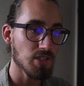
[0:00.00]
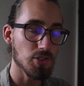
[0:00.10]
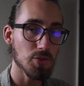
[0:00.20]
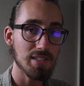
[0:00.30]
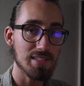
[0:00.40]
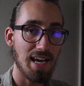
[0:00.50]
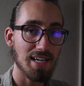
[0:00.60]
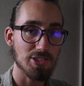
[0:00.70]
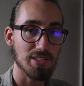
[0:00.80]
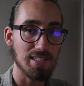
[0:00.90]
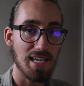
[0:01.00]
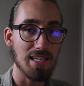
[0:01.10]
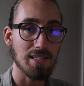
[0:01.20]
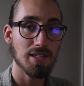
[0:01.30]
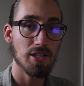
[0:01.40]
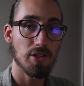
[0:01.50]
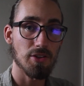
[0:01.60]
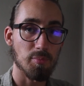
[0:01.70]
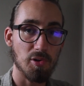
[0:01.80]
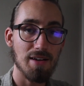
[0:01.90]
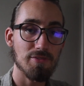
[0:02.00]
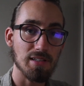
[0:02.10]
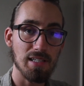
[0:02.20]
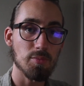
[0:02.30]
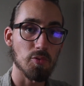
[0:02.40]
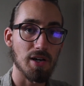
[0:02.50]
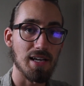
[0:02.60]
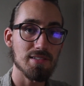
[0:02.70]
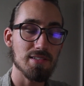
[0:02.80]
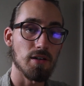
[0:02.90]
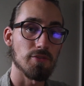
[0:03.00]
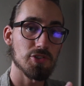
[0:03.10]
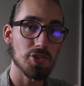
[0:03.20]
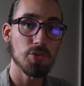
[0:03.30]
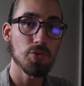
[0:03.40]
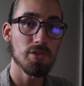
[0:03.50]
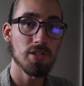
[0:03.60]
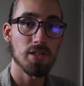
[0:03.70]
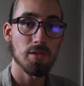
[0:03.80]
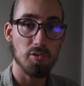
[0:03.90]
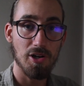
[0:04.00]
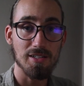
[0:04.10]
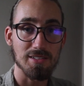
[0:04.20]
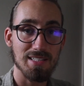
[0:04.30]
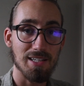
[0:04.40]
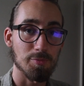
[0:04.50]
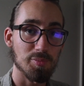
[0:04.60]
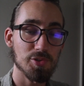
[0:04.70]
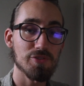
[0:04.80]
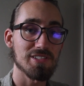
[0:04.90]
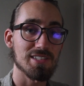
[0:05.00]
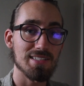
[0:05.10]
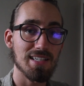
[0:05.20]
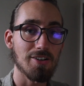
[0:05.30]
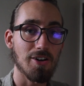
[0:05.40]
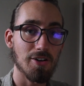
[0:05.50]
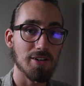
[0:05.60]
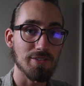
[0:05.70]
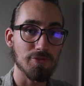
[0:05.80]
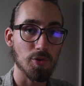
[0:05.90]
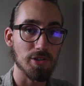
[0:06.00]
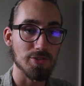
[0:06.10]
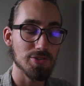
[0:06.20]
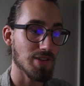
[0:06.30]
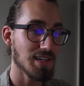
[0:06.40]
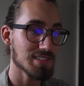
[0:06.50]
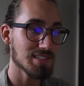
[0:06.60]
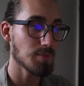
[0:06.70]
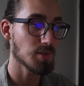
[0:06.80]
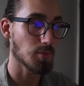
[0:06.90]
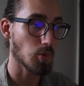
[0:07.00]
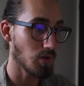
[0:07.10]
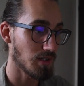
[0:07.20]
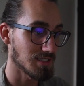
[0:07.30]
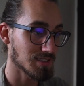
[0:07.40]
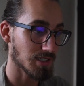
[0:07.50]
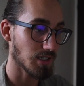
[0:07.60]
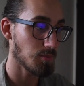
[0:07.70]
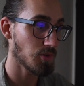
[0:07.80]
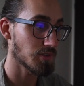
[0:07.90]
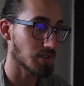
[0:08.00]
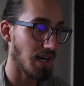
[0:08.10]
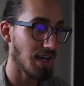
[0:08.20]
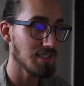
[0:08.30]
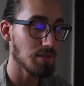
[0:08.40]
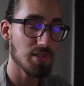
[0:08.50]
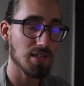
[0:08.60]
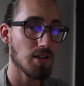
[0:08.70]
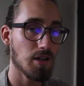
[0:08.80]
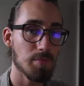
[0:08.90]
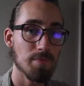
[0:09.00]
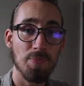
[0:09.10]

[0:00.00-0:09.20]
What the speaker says: you get to actually take the private label rights of 2 products that are proven to sell already for you. So that's step number 1, is to come over to IDPLR.